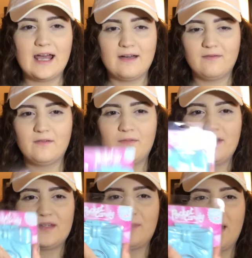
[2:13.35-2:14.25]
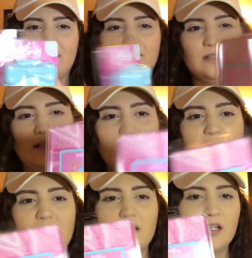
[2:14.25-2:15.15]
have of this palette right
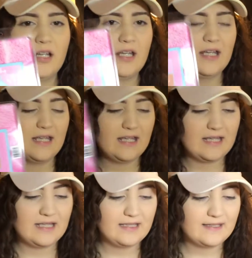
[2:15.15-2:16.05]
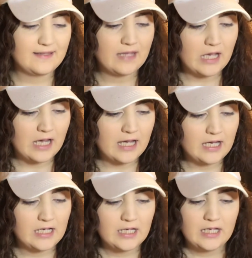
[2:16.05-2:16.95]
here is that